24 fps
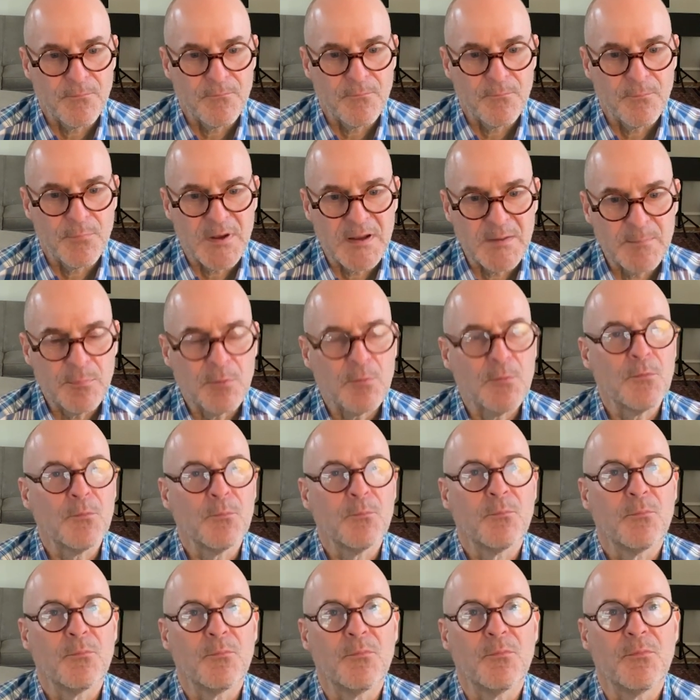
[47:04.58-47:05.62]

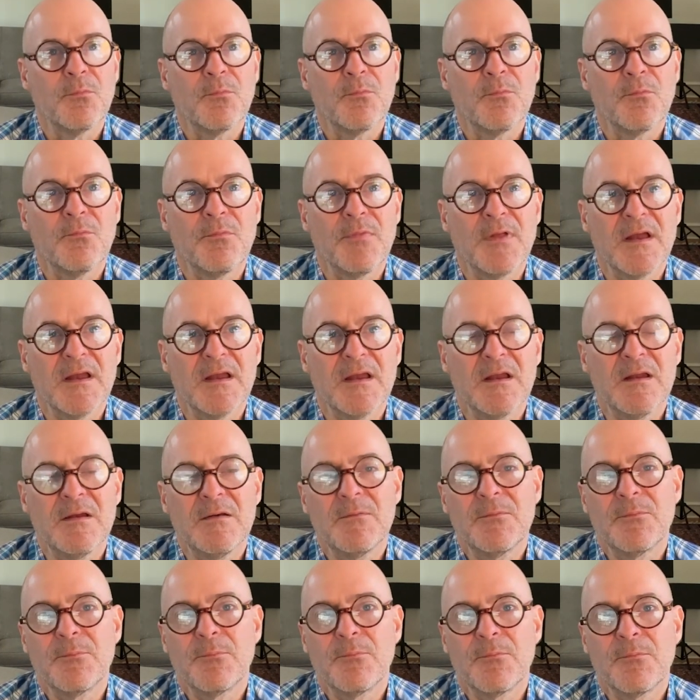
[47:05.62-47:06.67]
people, they
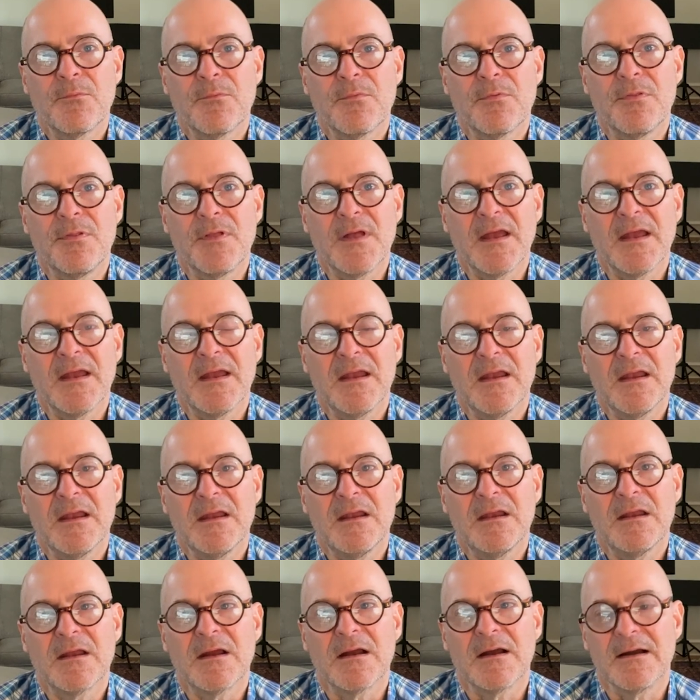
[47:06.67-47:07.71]

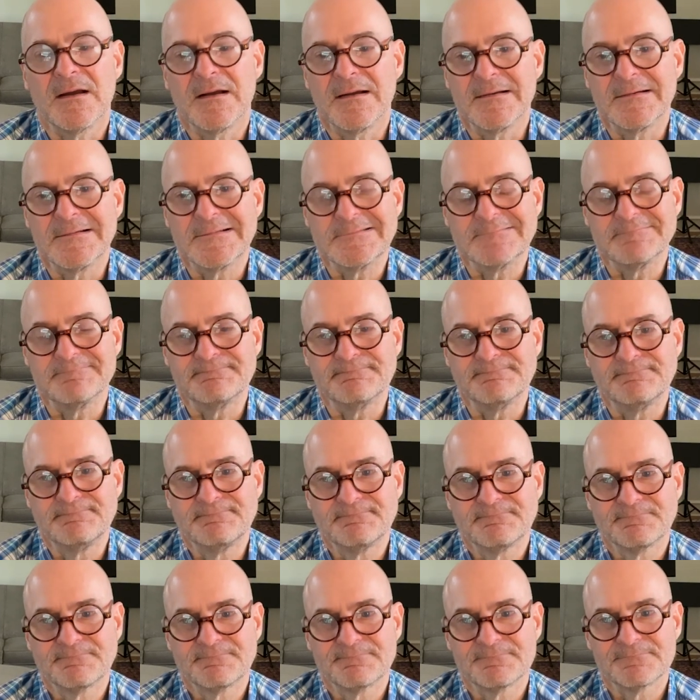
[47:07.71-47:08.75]
I
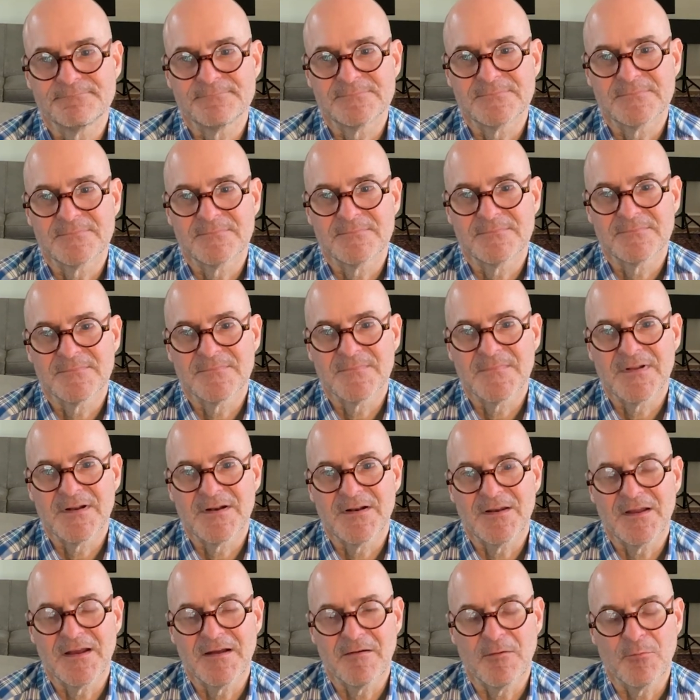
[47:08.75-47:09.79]
don't
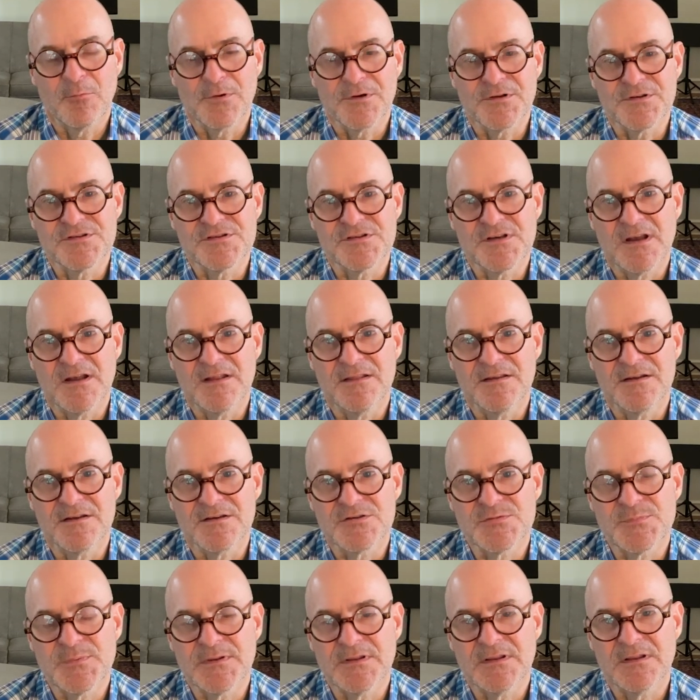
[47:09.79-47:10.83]
know how I want to say
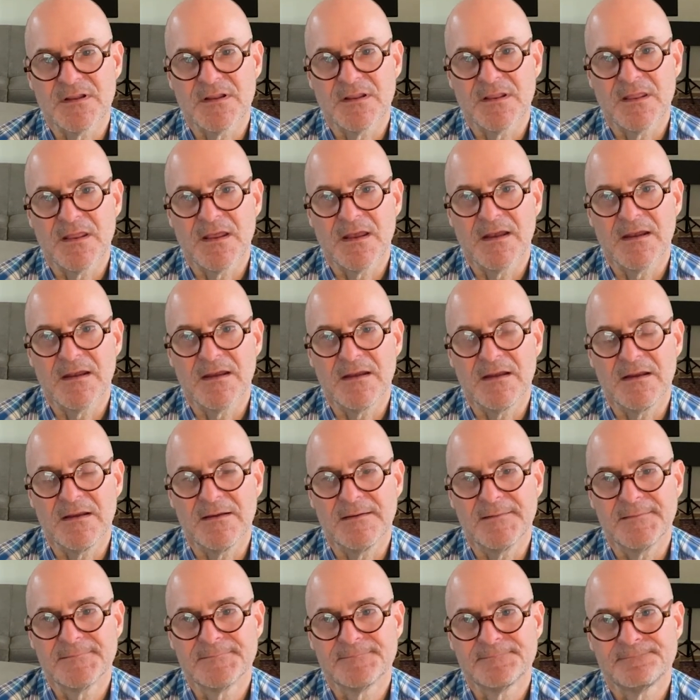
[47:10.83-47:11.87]
this, but
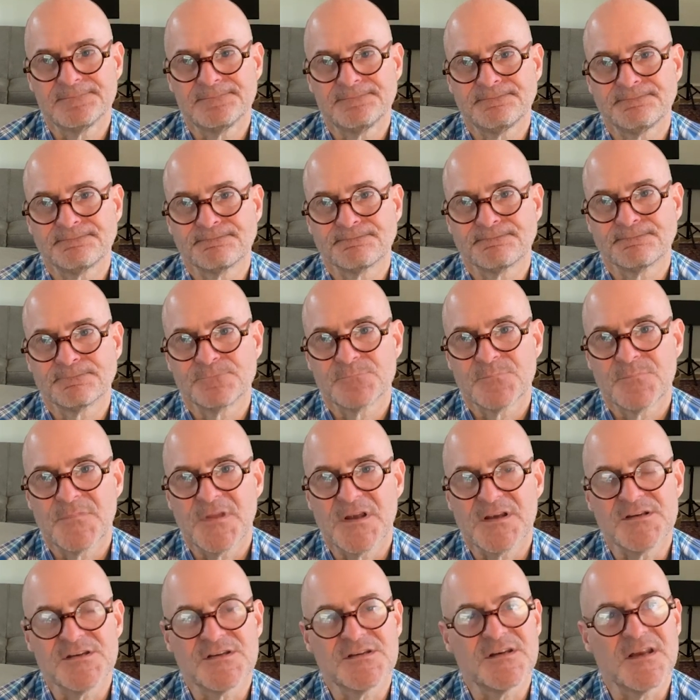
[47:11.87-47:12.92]
they
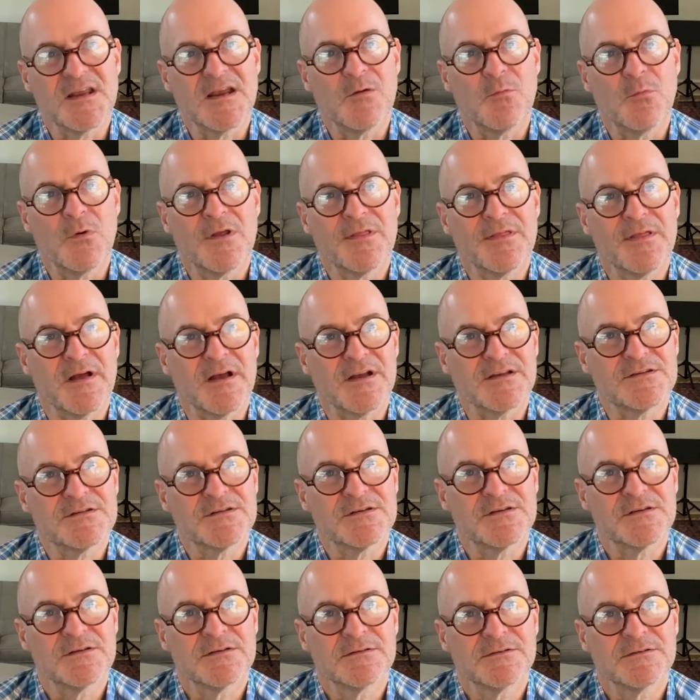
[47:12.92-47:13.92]
stay with us,